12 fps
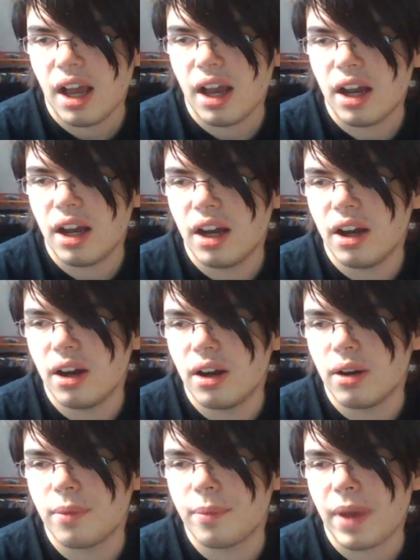
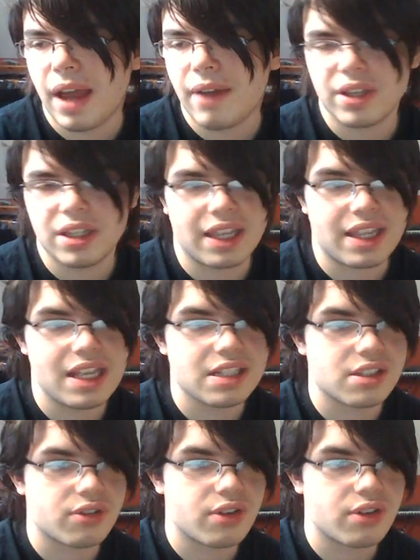having like
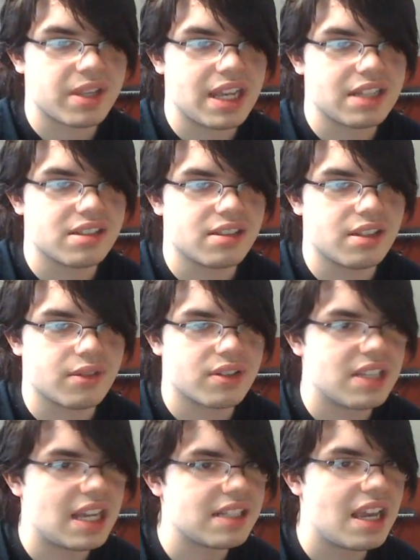Instagram accounts and stuff,
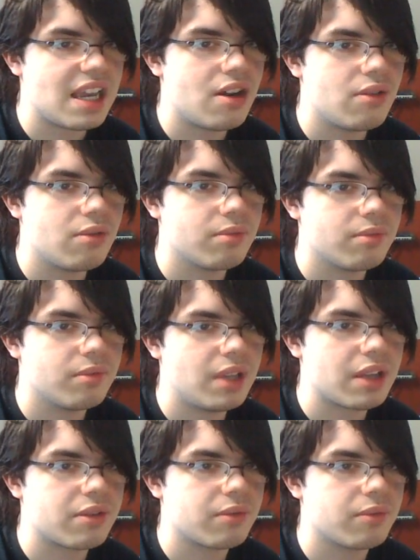because that's how
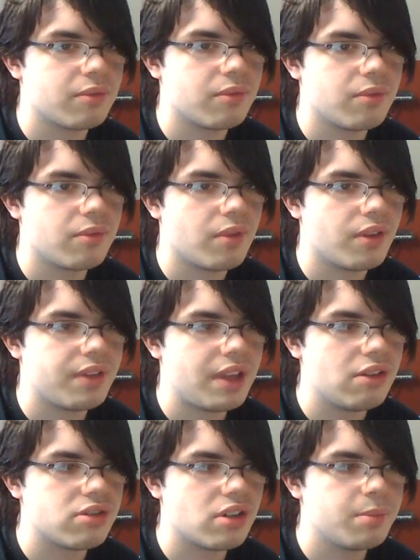like
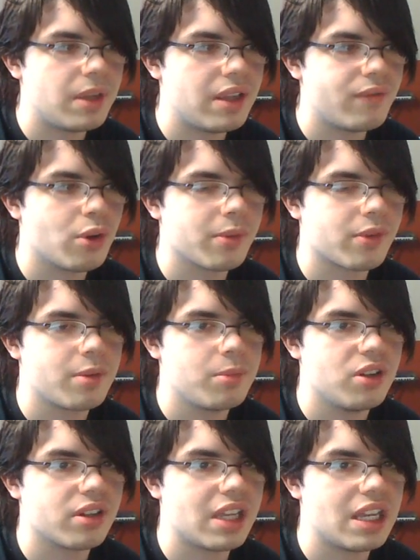that was our main form of
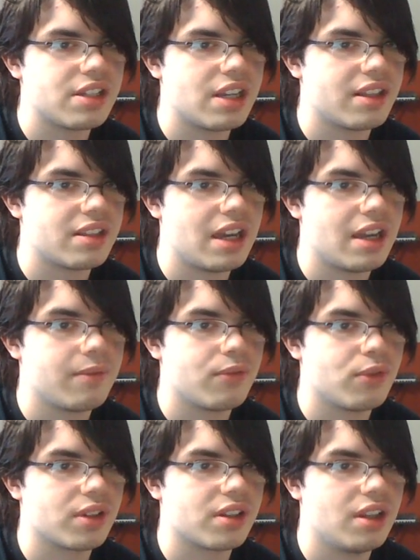communication at the time
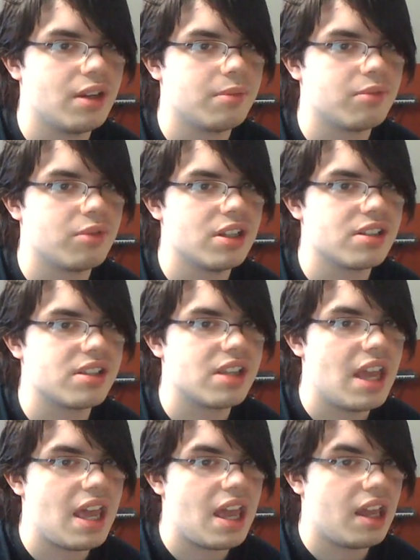for the club was
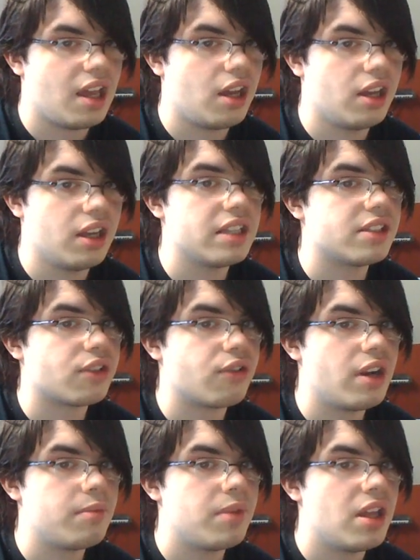
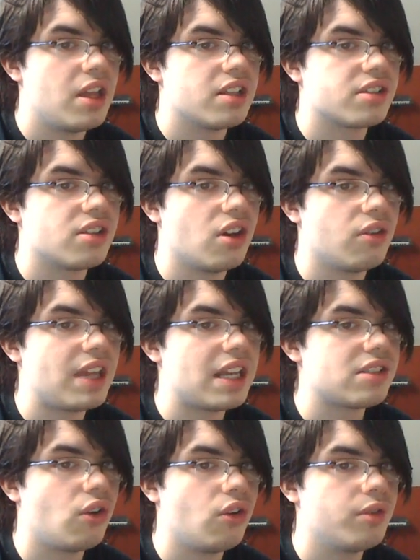Instagram. So
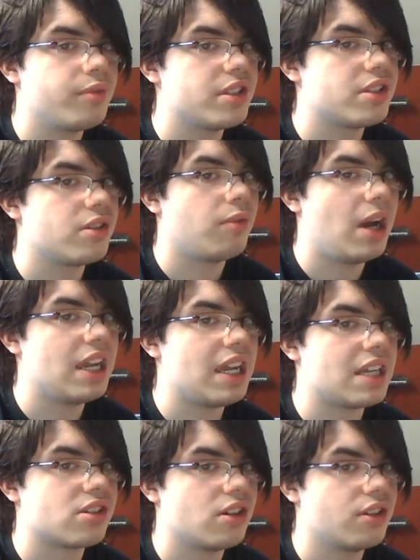that's the only reason why
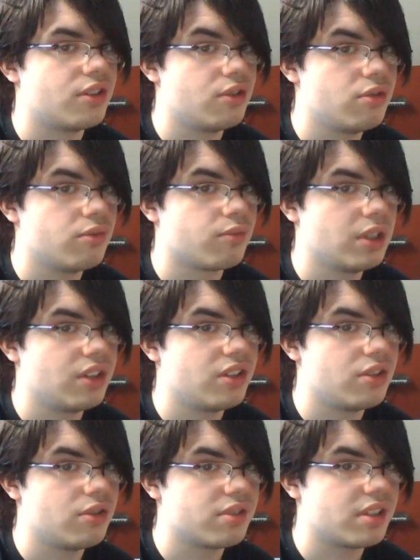I started really
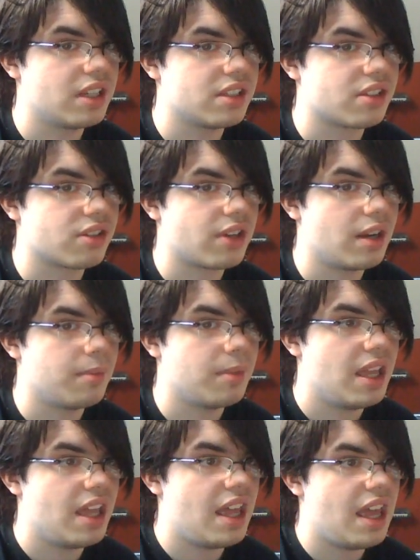using Instagram.
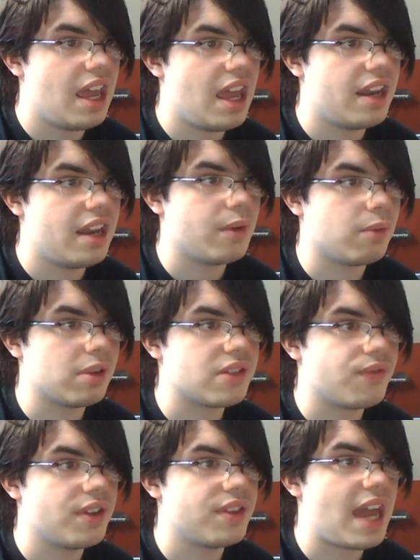And if it
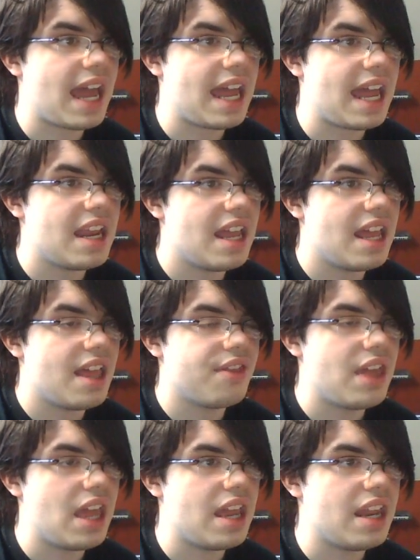wasn't for that,
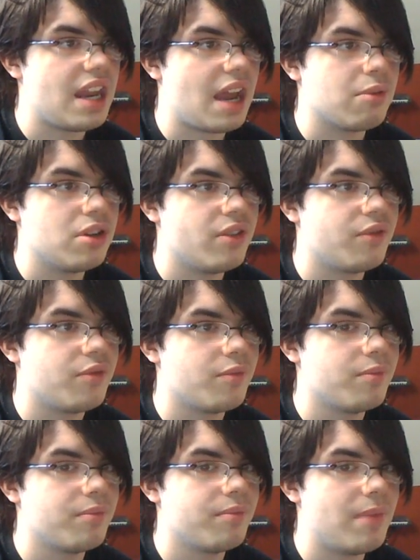then I wouldn't have
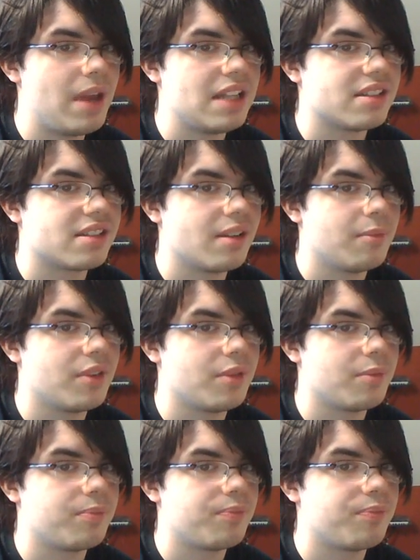met some of
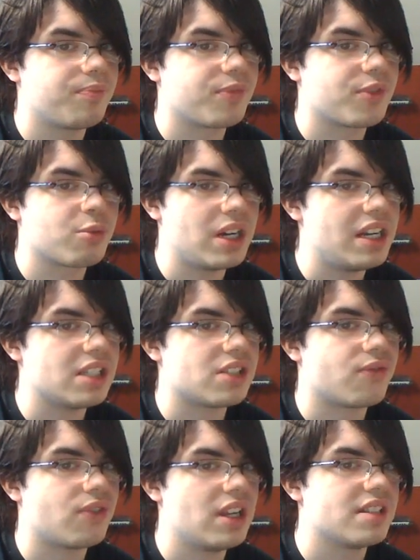the
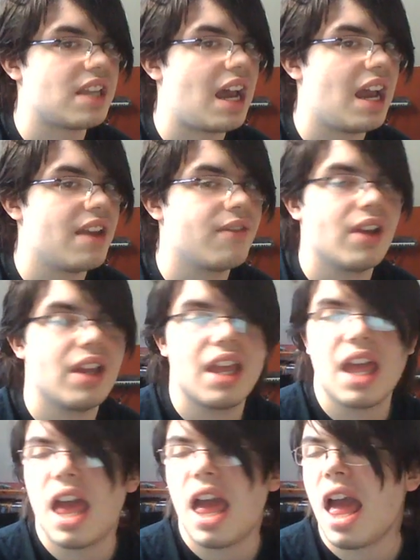greatest friends that I've
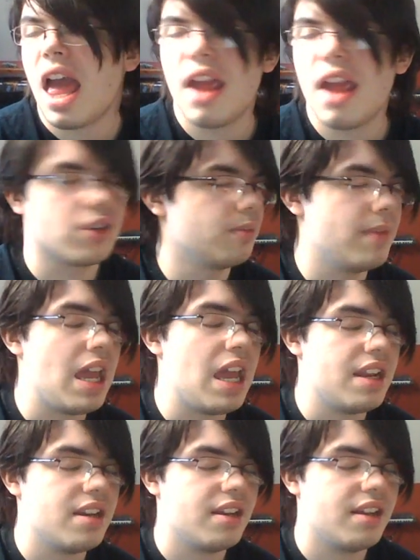ever
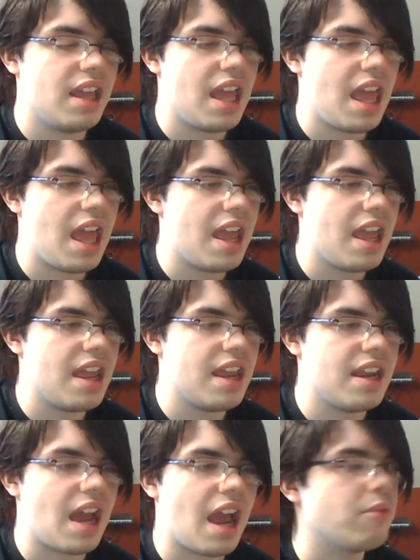met,
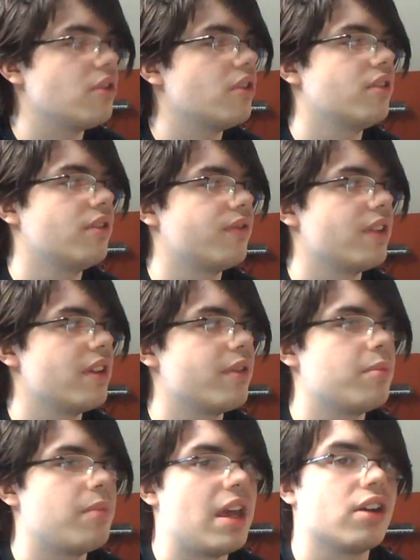and I wouldn't have
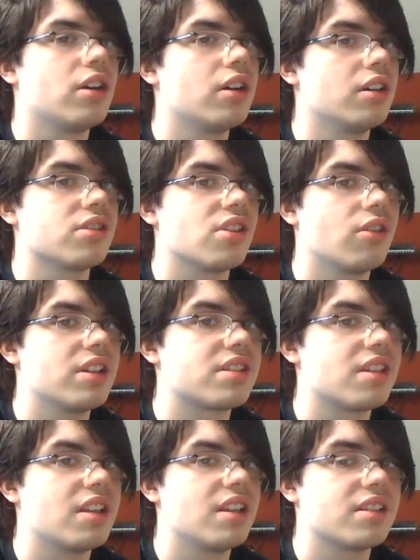even met her. So
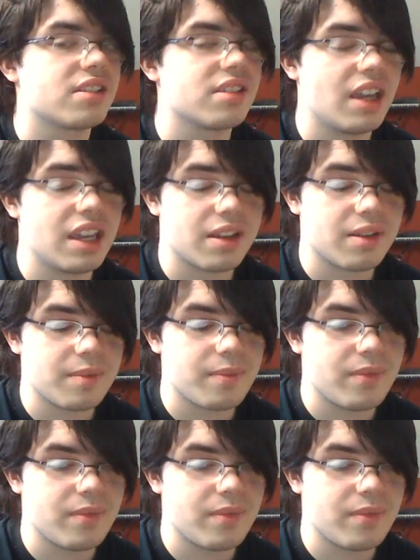it's like